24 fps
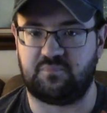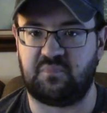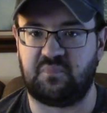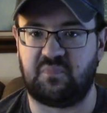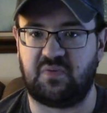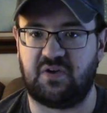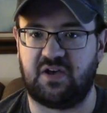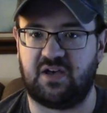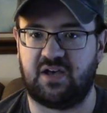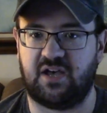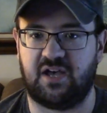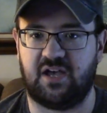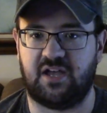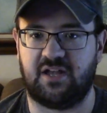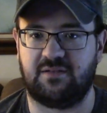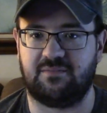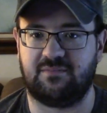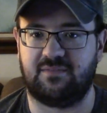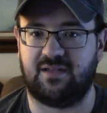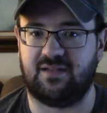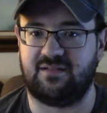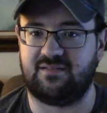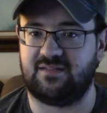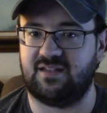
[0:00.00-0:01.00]

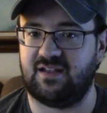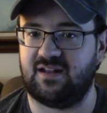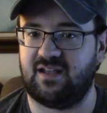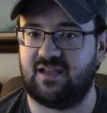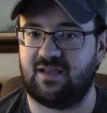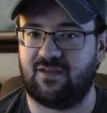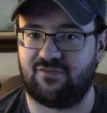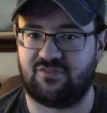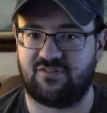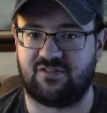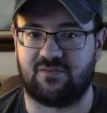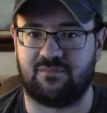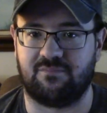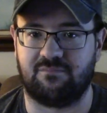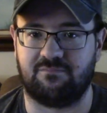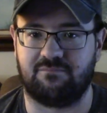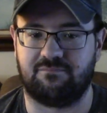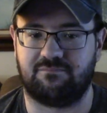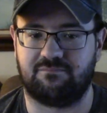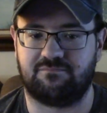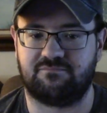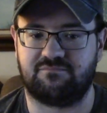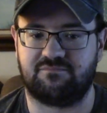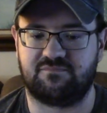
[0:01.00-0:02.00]
but it did have
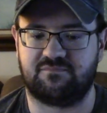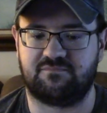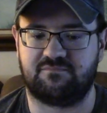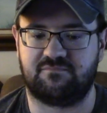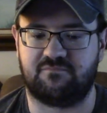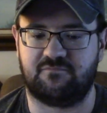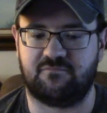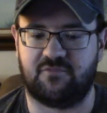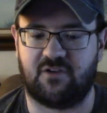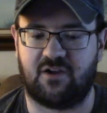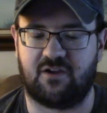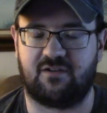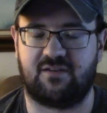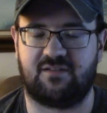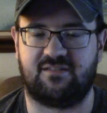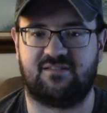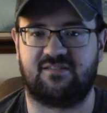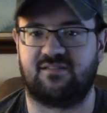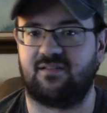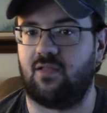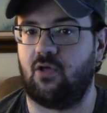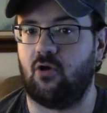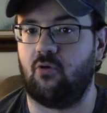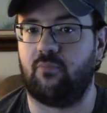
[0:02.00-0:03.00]
some very
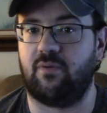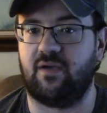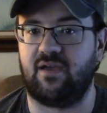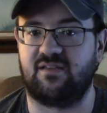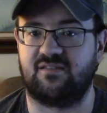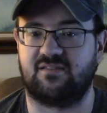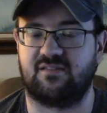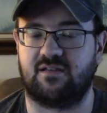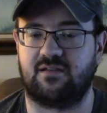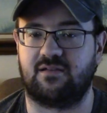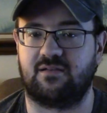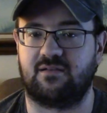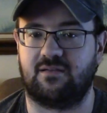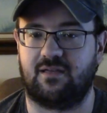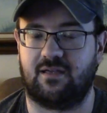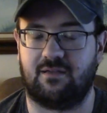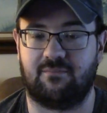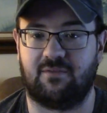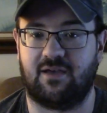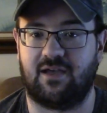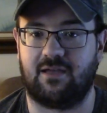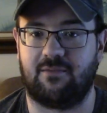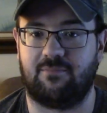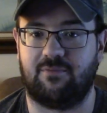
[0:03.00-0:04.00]
slow pacing, in
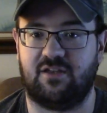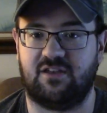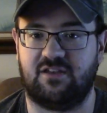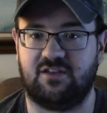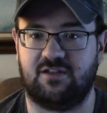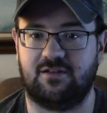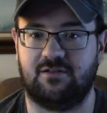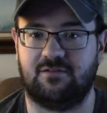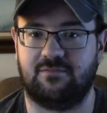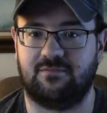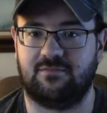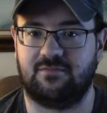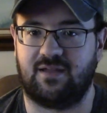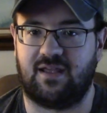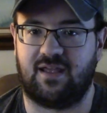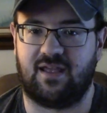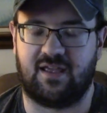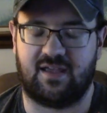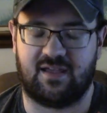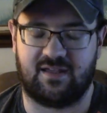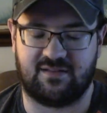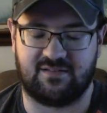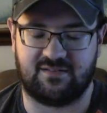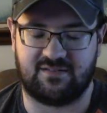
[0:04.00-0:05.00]
my opinion,
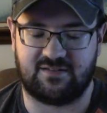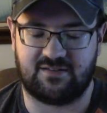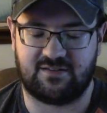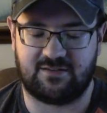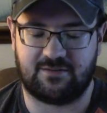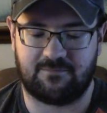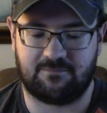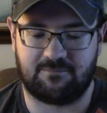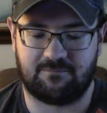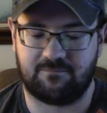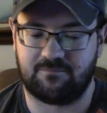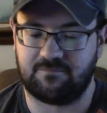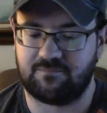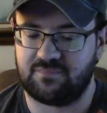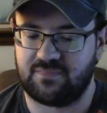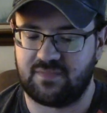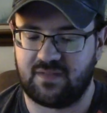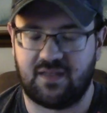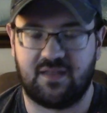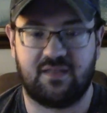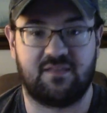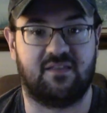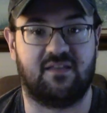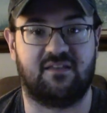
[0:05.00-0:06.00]
and
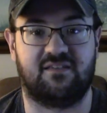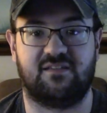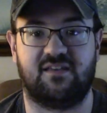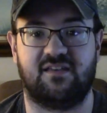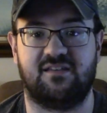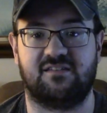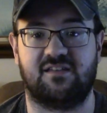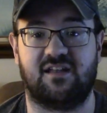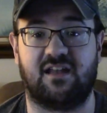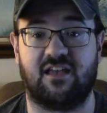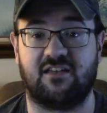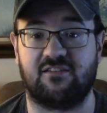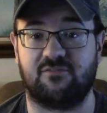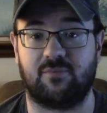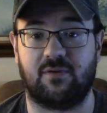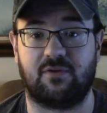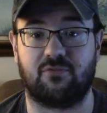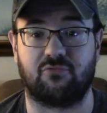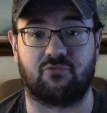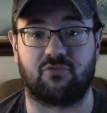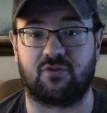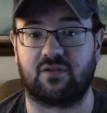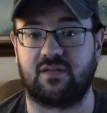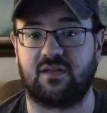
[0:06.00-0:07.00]
this season has
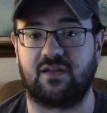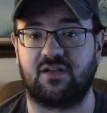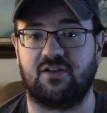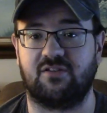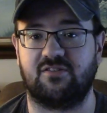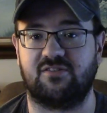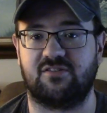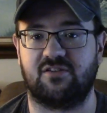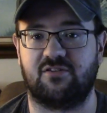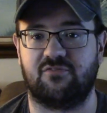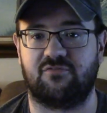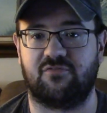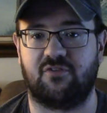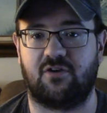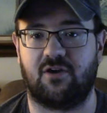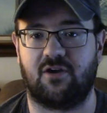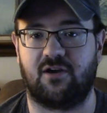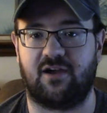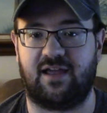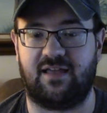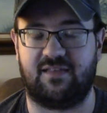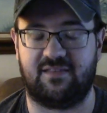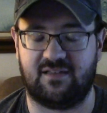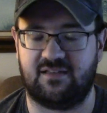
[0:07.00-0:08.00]
been really good so
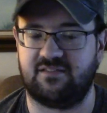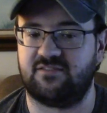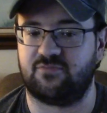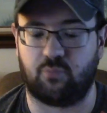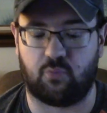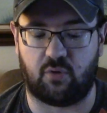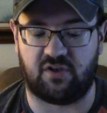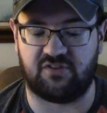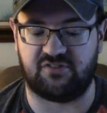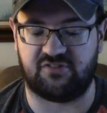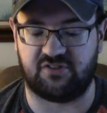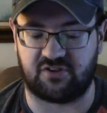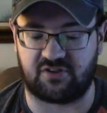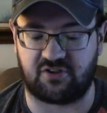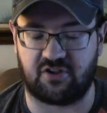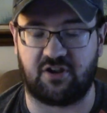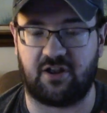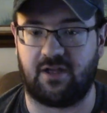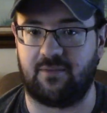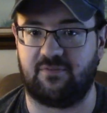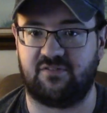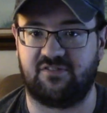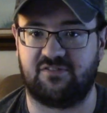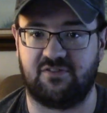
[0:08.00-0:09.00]
far, and this was a
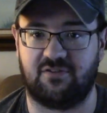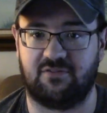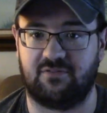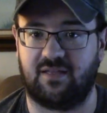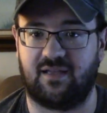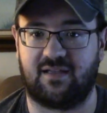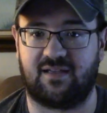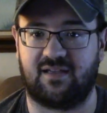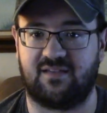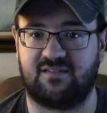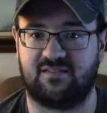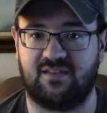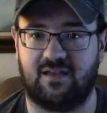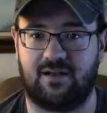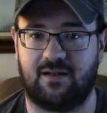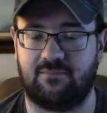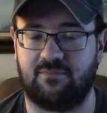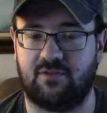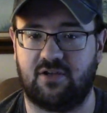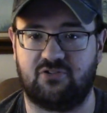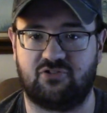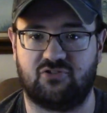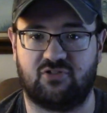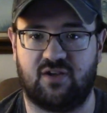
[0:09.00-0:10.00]
good episode. Like I said,
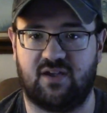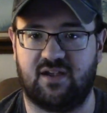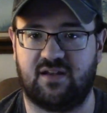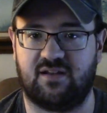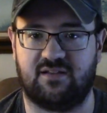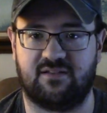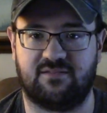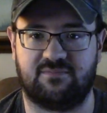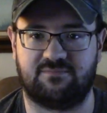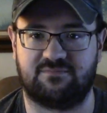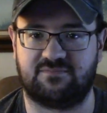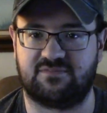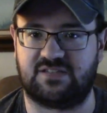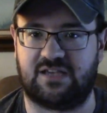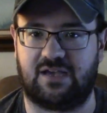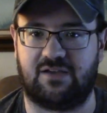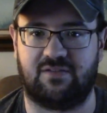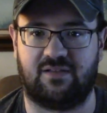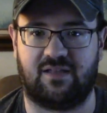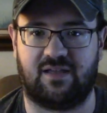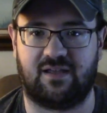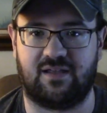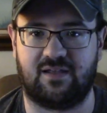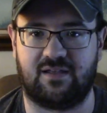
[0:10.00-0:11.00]
I'm not trying to
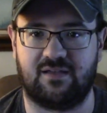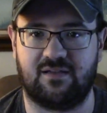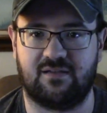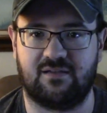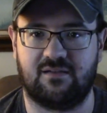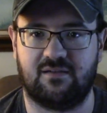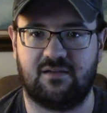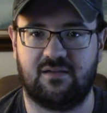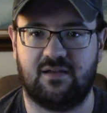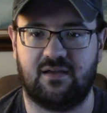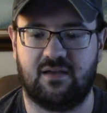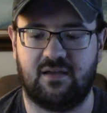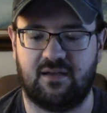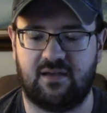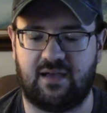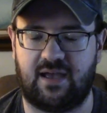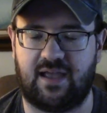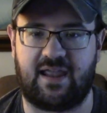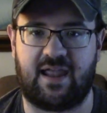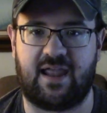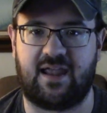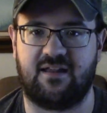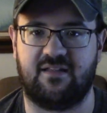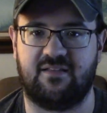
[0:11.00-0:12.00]
sound like
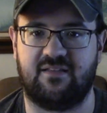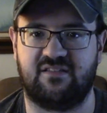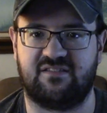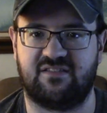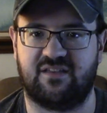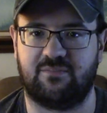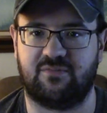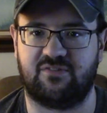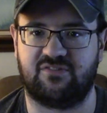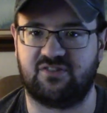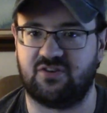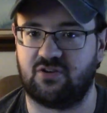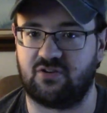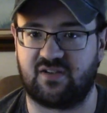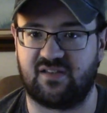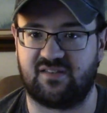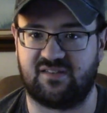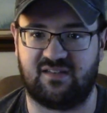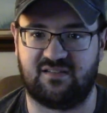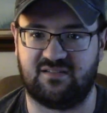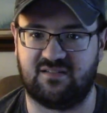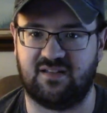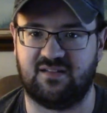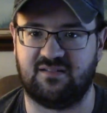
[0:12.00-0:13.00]
I hated this episode, because
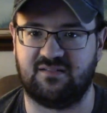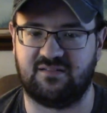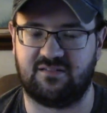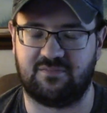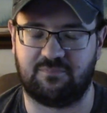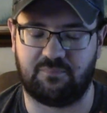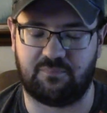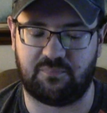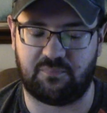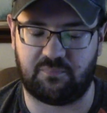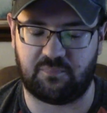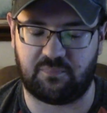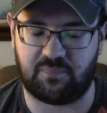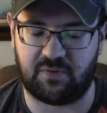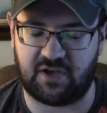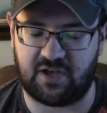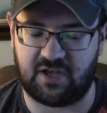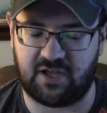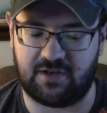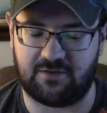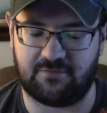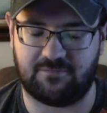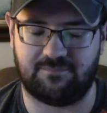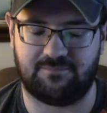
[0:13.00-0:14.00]
I didn't,
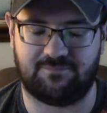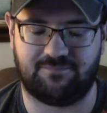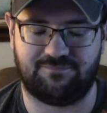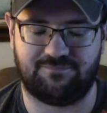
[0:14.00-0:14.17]
but